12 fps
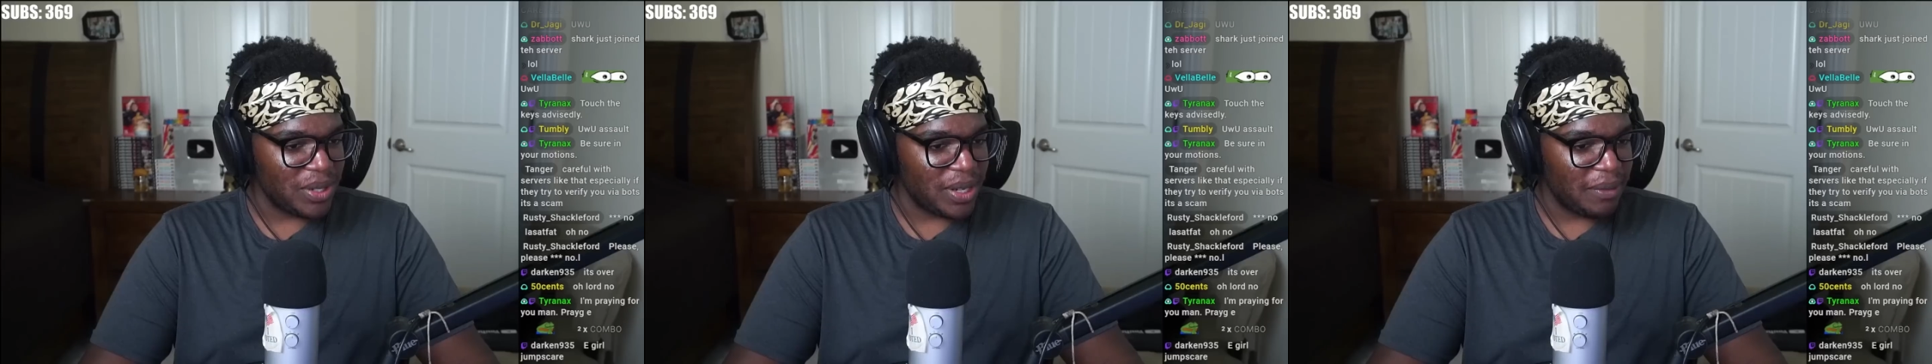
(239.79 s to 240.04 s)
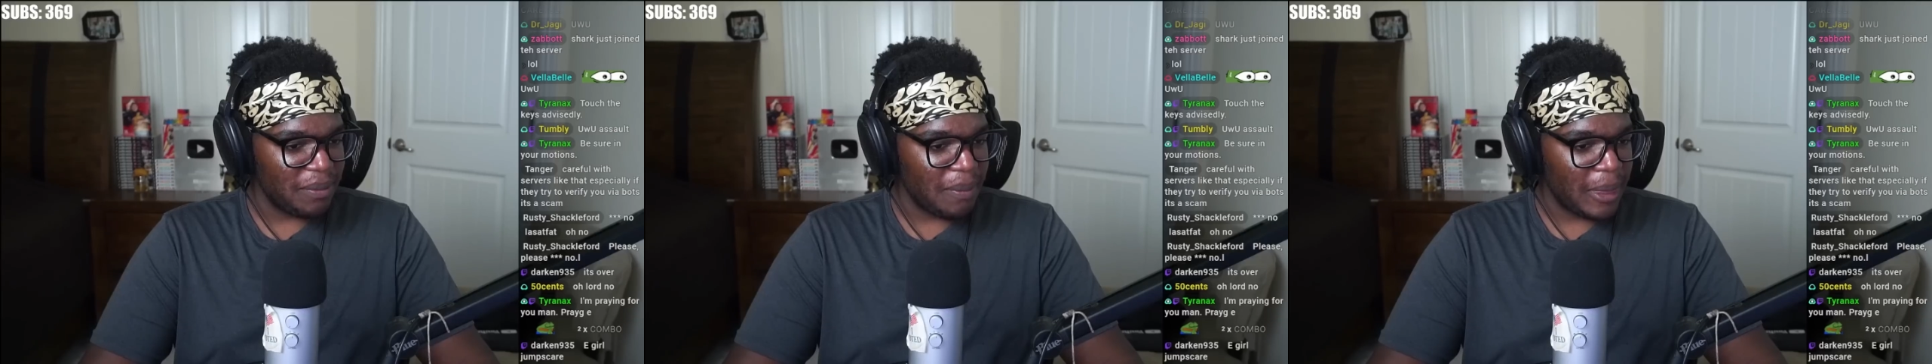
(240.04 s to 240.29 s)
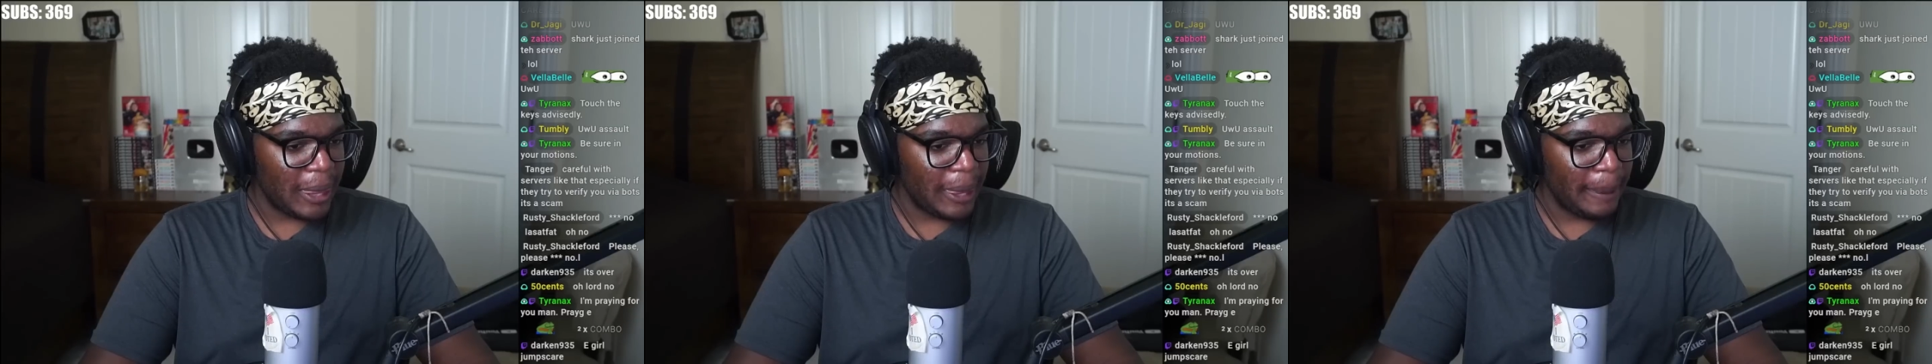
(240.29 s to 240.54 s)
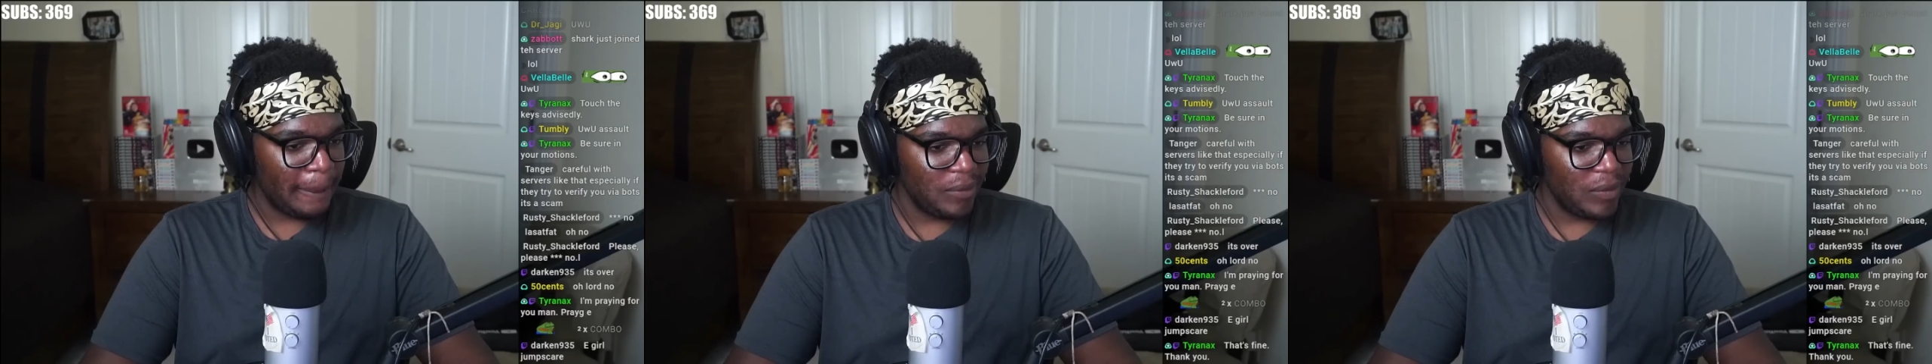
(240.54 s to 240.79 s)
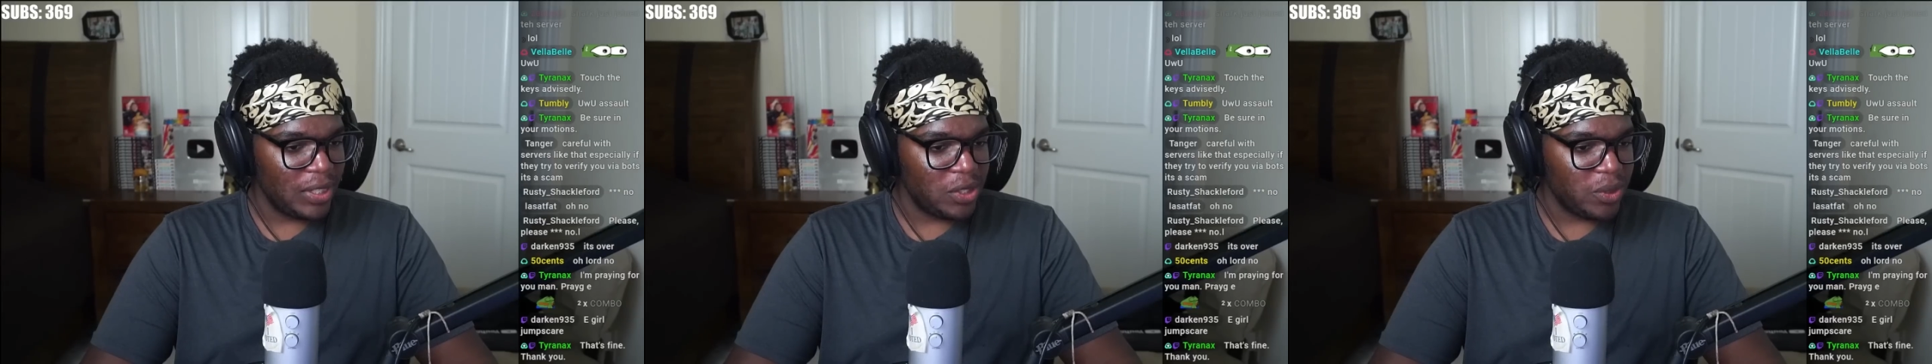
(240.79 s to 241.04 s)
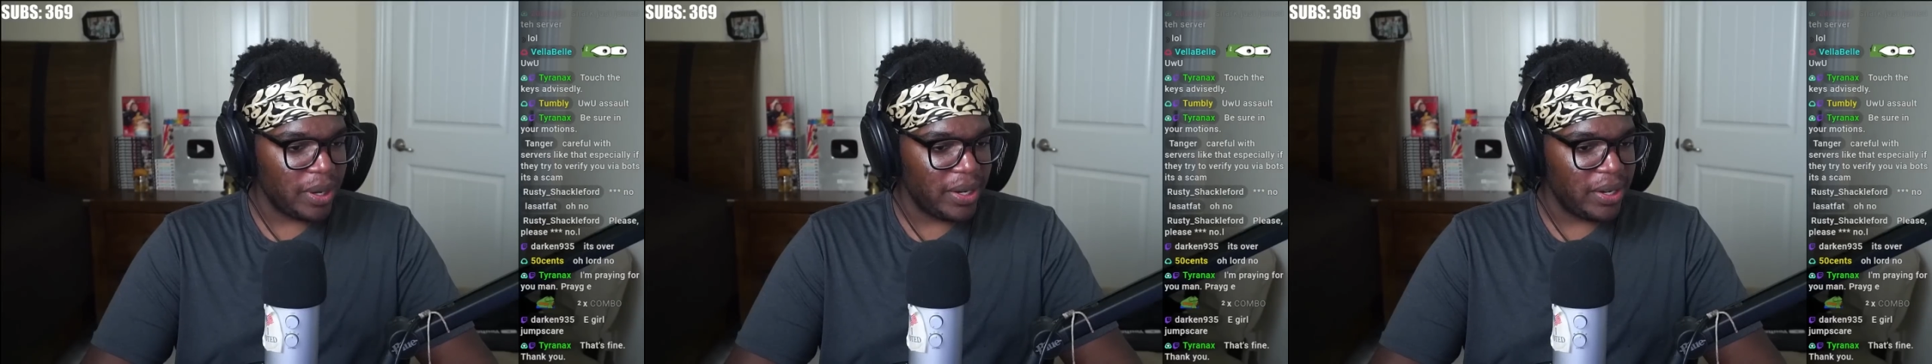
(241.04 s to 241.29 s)
say.
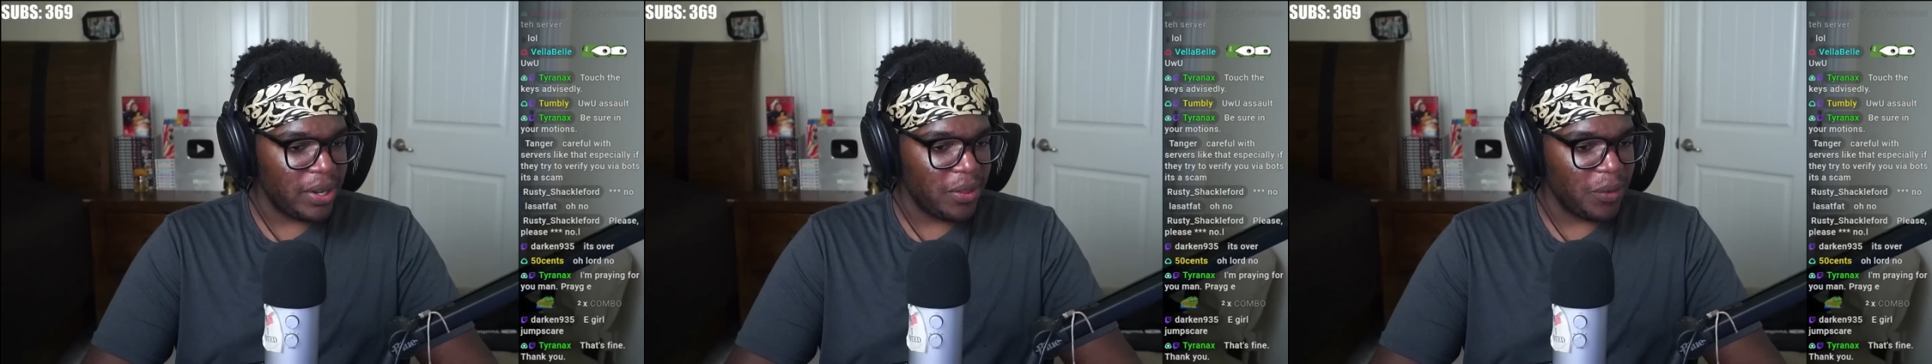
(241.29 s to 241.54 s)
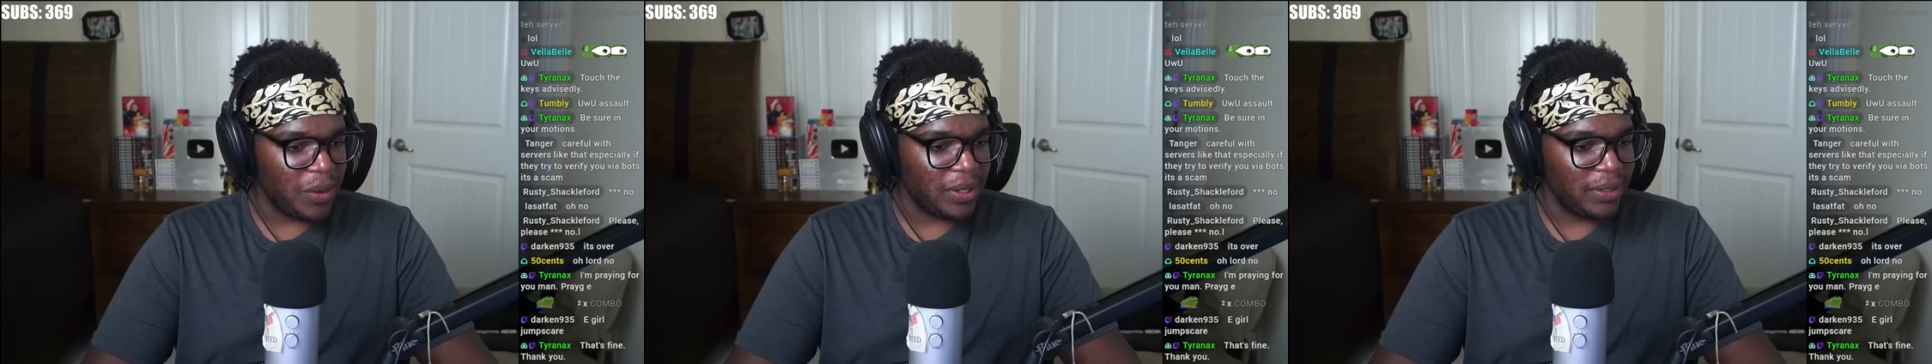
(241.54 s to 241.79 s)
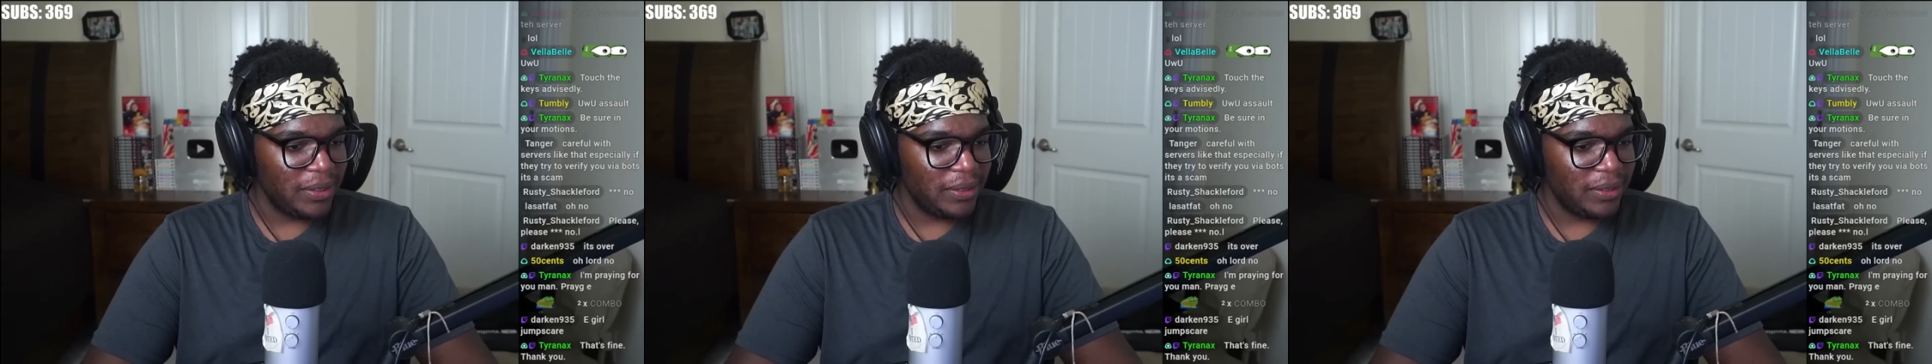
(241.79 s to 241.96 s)
Let's try another one.